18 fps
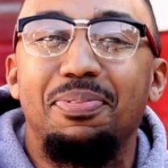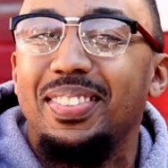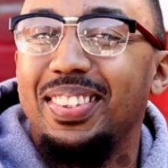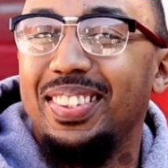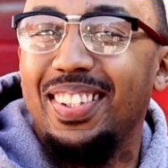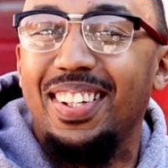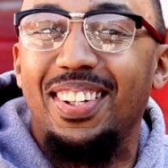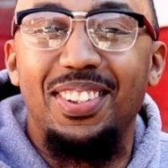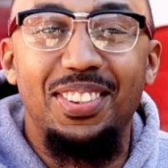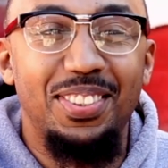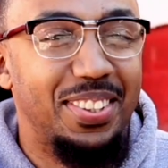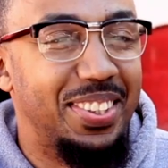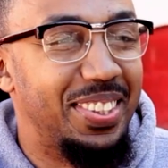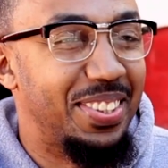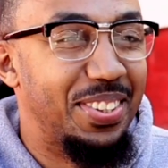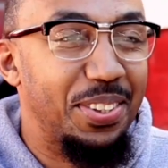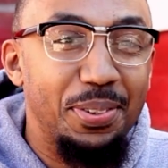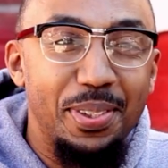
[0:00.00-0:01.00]
you know,
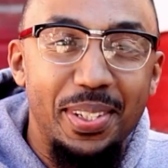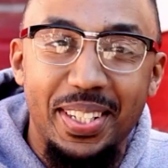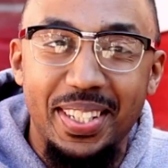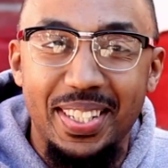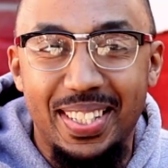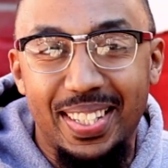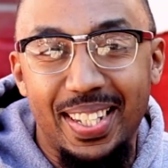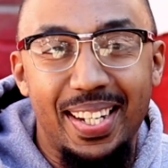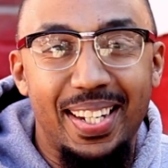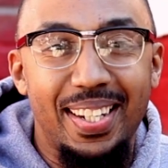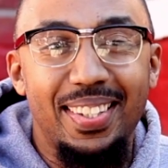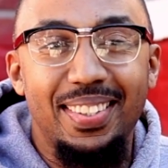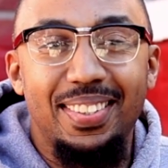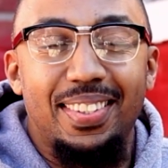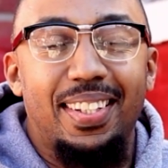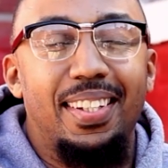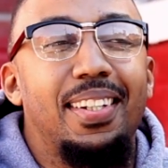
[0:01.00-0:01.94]
doing these things.